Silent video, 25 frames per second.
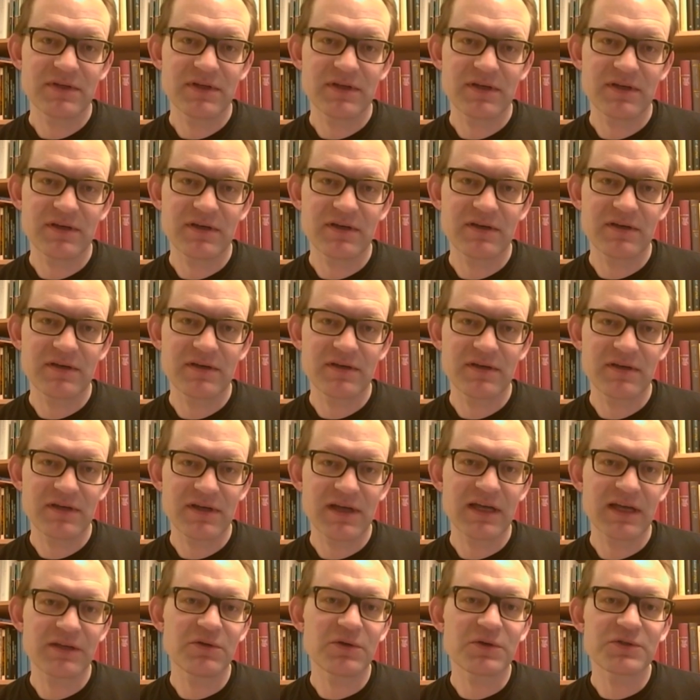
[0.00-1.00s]

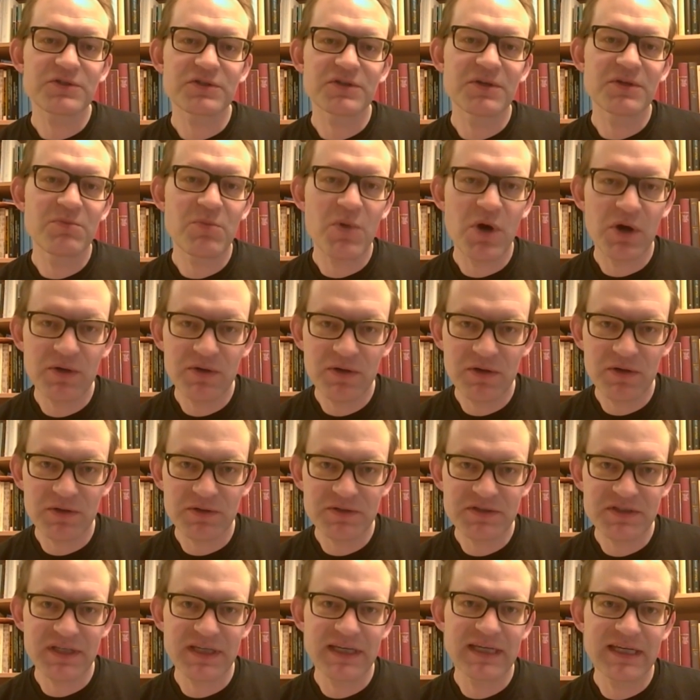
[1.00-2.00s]
and also the
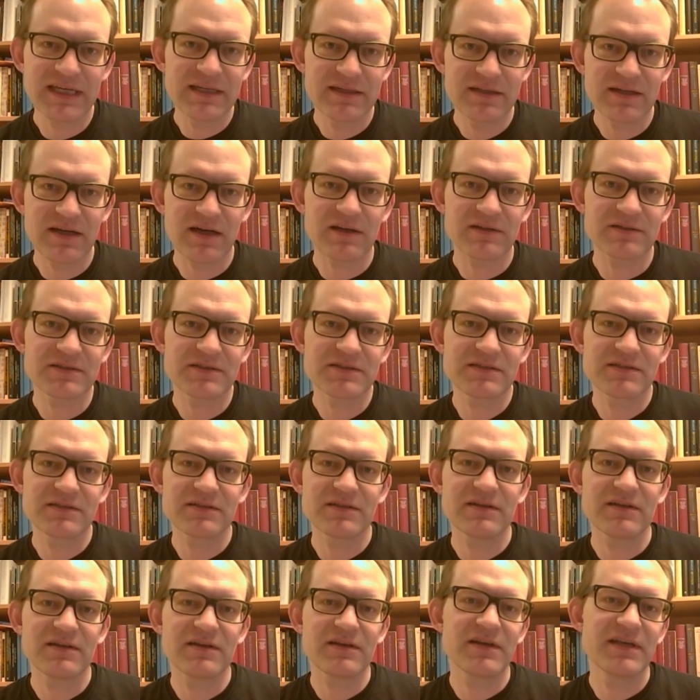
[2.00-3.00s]
Mongols, the Il
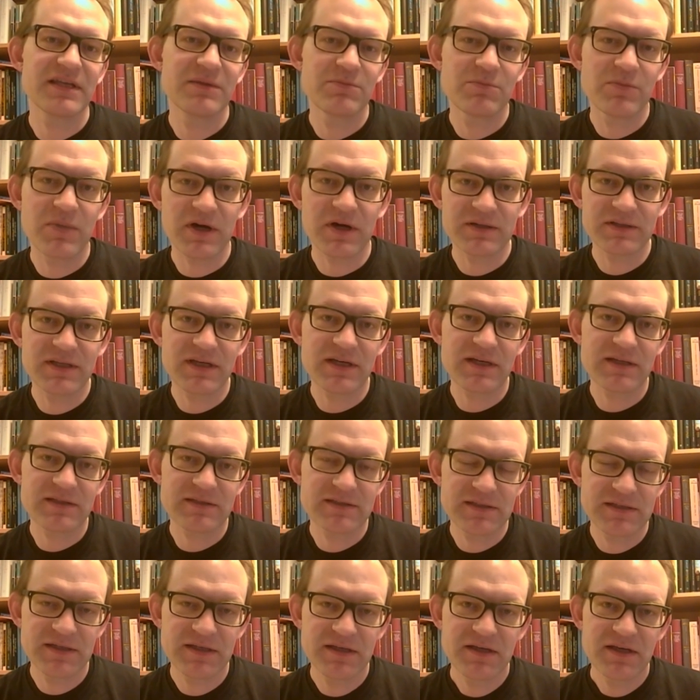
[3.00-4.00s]
Khans in
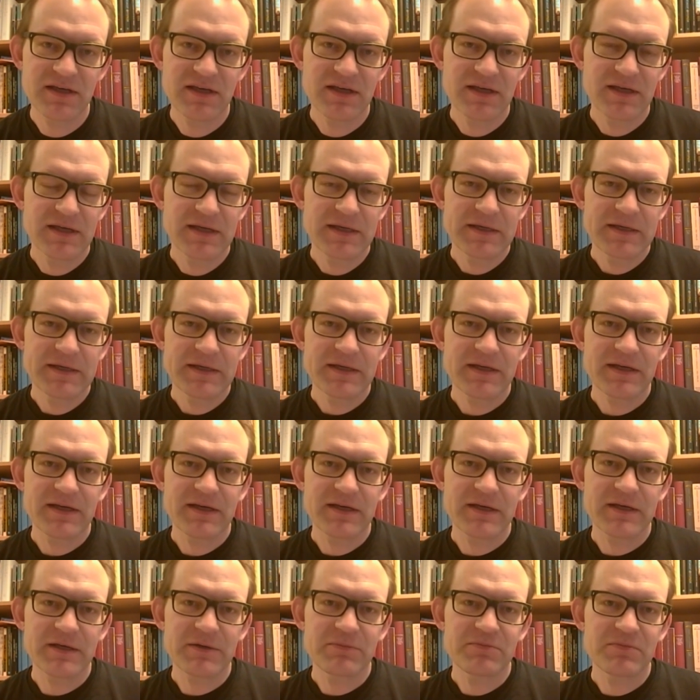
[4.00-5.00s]
Baghdad.
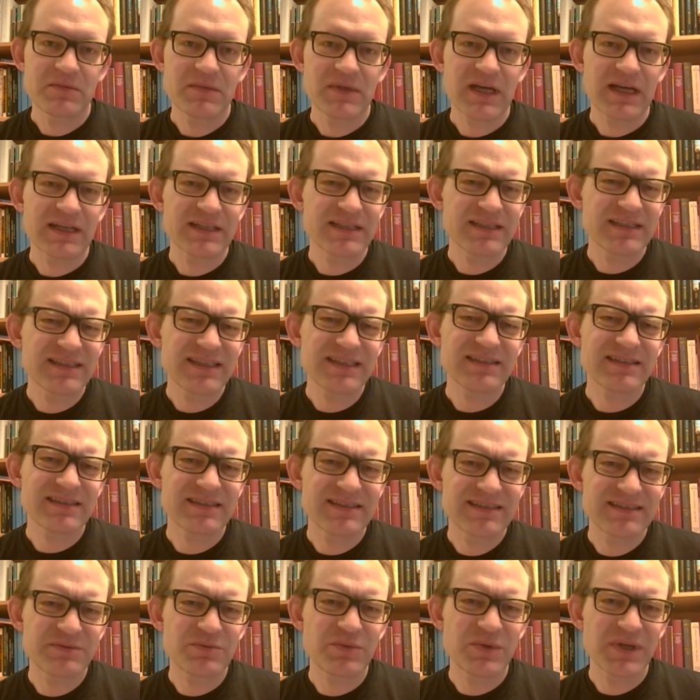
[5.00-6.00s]
And he
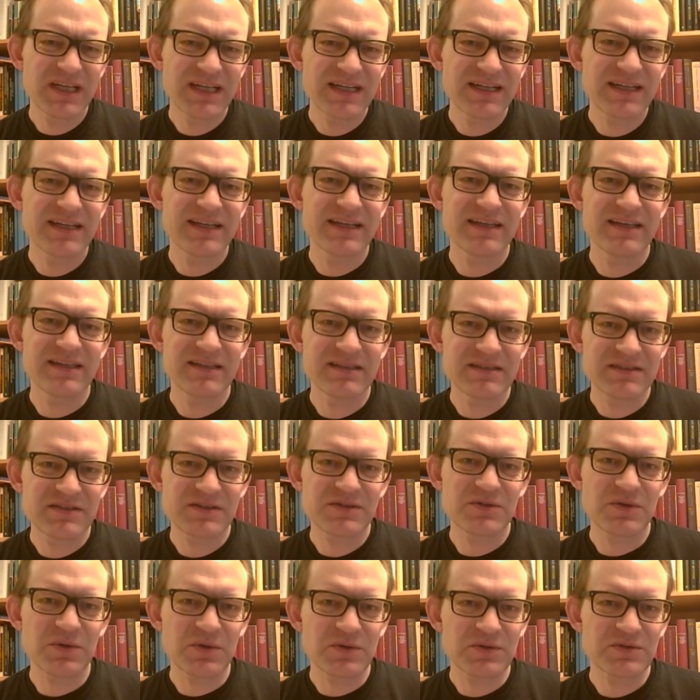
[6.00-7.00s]
didn't really
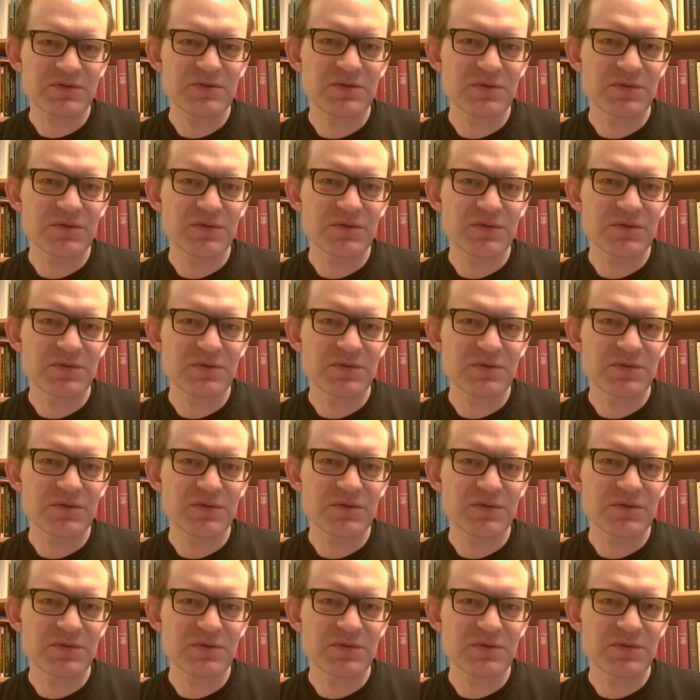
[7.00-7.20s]
sought